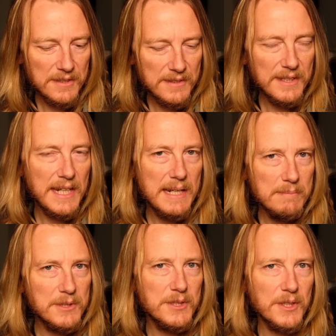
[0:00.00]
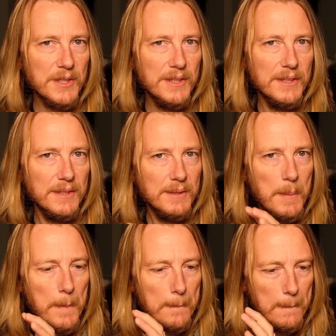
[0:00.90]
the GameSir
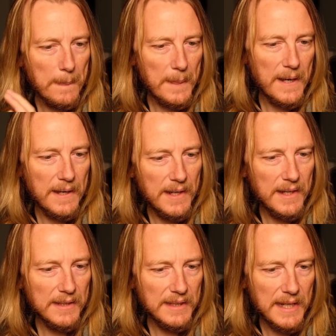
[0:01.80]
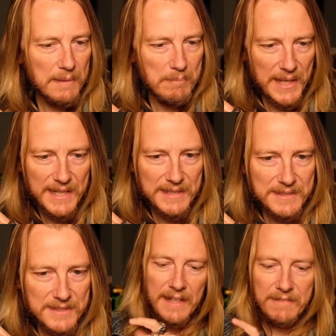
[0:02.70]

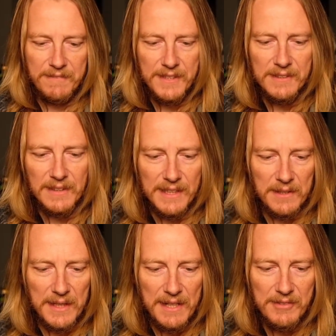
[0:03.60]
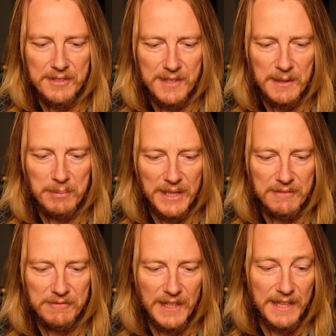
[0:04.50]
gamepads. I feel like everything played
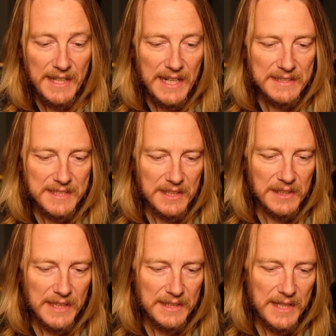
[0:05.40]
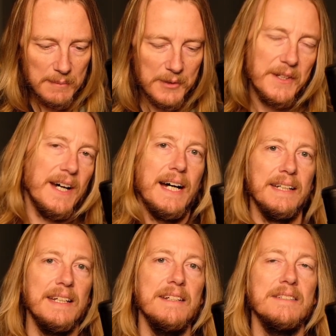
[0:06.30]
fine until I enabled the
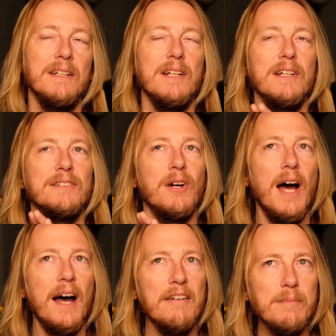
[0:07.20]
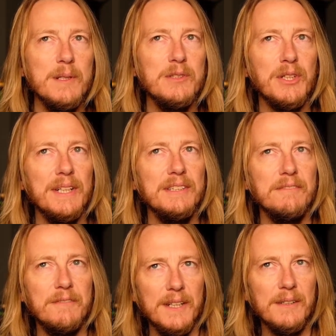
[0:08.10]
hotkeys. So I've been trying to
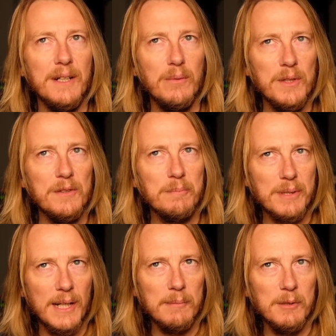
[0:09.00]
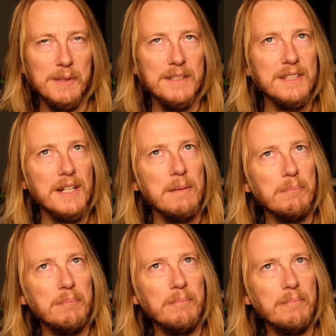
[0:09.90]
figure out what the problem is, and
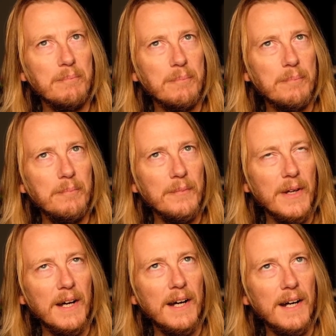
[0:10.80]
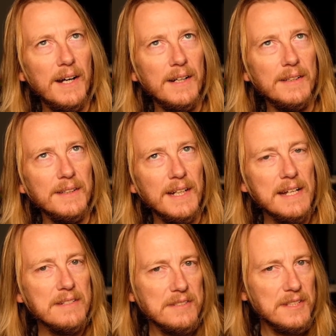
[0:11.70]

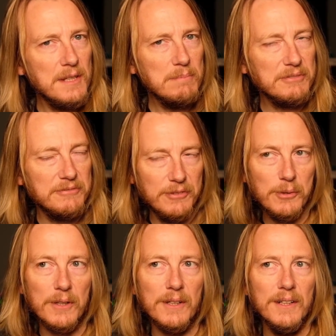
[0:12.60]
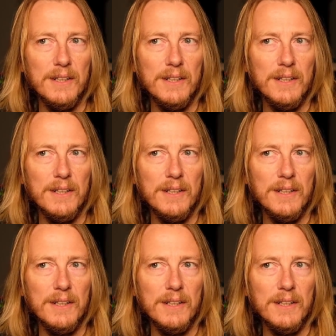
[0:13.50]
as I said before,